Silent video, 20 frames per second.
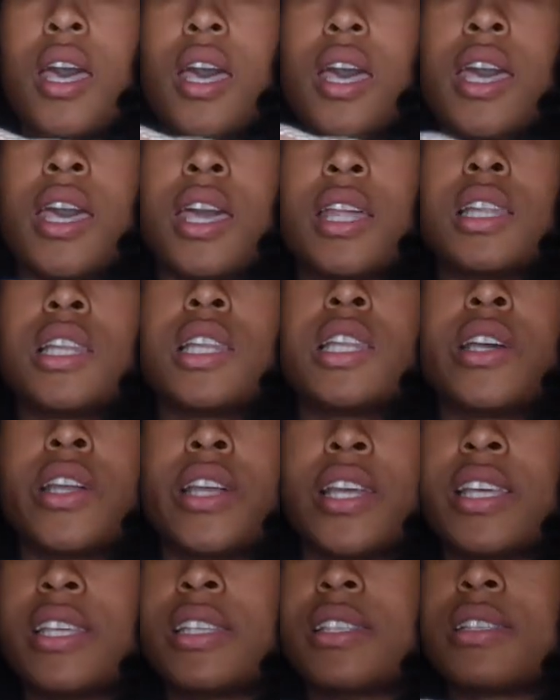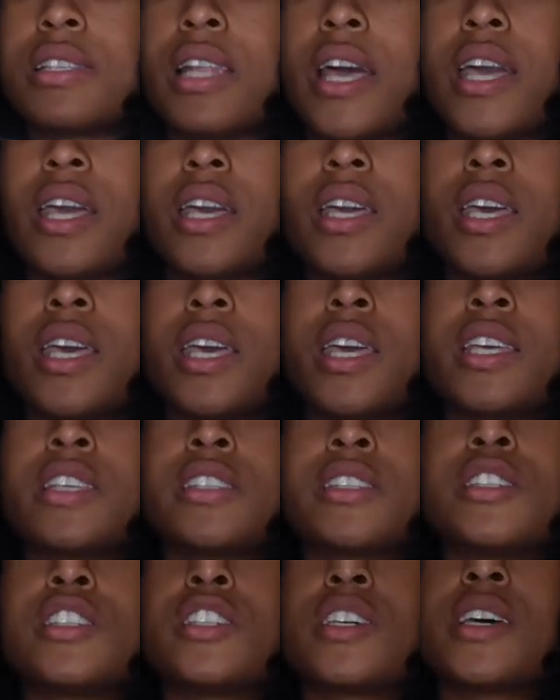it's like,
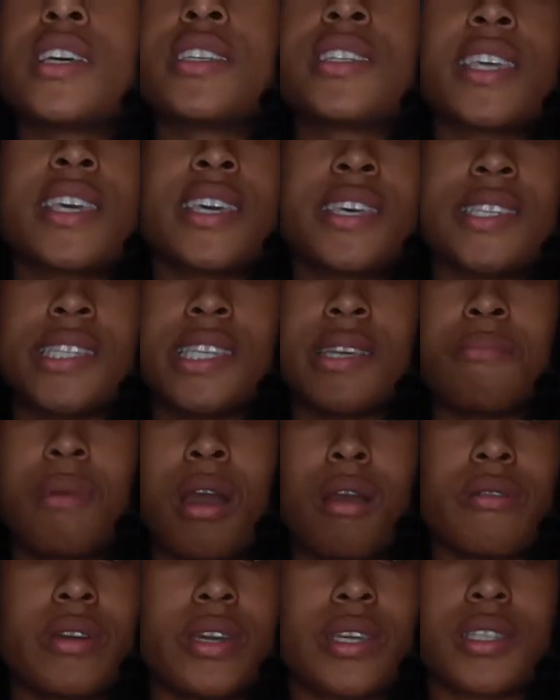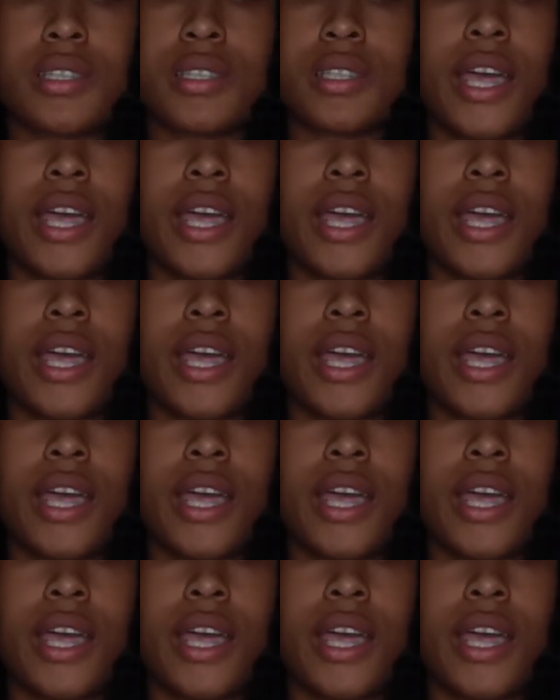it's just kissing my wrist.